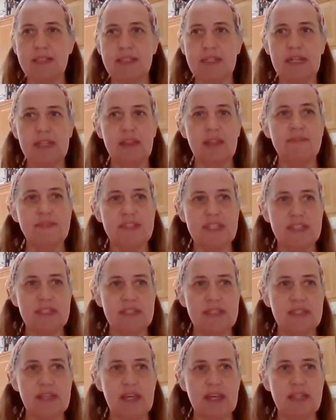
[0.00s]
And I'd love to
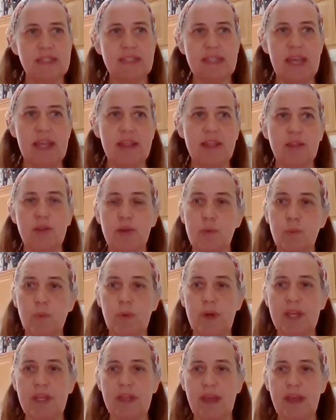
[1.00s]
discuss and learn what